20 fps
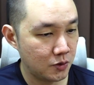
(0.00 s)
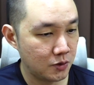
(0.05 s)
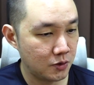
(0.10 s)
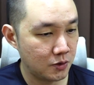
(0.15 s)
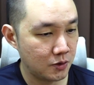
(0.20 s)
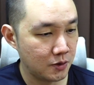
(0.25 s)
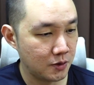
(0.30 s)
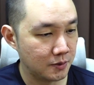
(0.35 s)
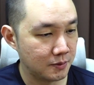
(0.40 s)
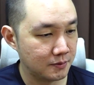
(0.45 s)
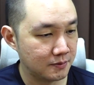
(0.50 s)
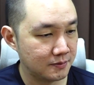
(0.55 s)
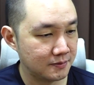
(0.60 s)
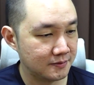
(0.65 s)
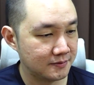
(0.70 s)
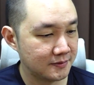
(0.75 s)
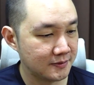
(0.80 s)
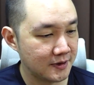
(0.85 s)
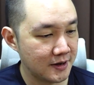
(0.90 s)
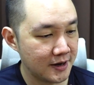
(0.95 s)
Oh,
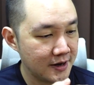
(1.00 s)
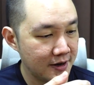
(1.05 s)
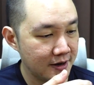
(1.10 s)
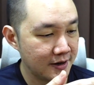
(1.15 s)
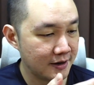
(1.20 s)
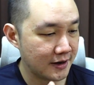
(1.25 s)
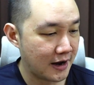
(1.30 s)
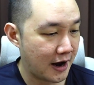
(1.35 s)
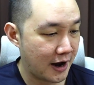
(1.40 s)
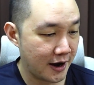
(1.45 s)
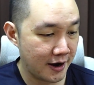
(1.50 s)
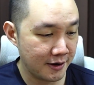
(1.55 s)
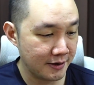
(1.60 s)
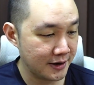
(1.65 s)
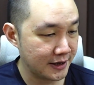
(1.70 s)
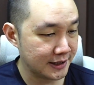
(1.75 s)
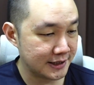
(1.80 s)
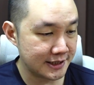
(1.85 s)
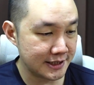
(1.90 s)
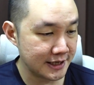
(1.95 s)

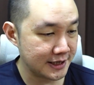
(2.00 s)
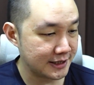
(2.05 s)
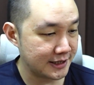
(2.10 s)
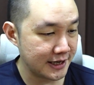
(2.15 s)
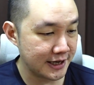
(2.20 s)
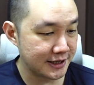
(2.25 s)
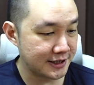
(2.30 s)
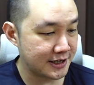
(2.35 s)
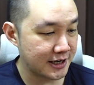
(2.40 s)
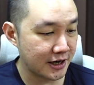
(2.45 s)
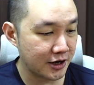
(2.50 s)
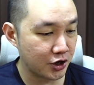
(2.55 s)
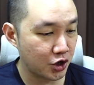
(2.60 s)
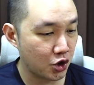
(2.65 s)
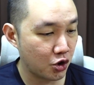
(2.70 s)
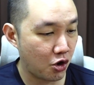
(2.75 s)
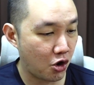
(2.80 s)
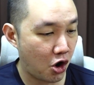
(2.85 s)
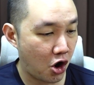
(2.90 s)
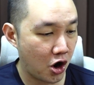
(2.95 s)
it's gonna
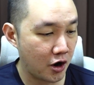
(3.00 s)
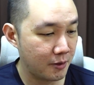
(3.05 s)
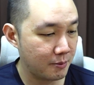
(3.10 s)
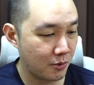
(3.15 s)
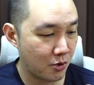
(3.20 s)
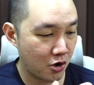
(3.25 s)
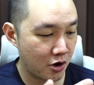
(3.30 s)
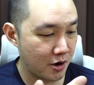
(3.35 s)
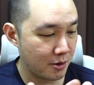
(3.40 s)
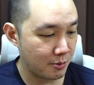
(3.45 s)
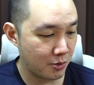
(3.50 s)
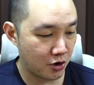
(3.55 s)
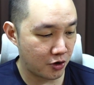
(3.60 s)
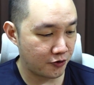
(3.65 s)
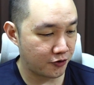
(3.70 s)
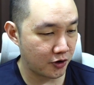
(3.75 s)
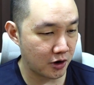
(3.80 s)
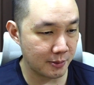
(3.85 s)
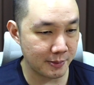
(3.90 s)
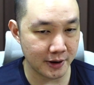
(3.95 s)
go on more and more
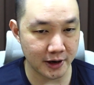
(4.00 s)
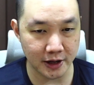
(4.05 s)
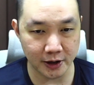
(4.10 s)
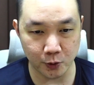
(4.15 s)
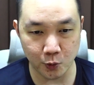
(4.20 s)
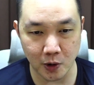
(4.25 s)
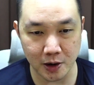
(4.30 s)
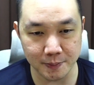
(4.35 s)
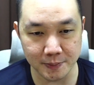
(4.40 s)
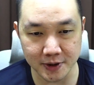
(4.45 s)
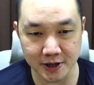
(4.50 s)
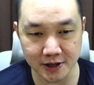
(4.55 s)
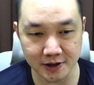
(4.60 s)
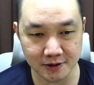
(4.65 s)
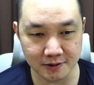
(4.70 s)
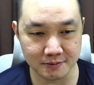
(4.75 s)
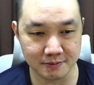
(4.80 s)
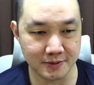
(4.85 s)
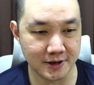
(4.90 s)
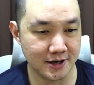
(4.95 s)
for about like 1 minute,
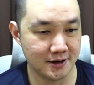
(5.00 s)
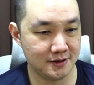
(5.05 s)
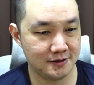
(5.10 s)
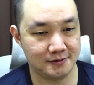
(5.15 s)
but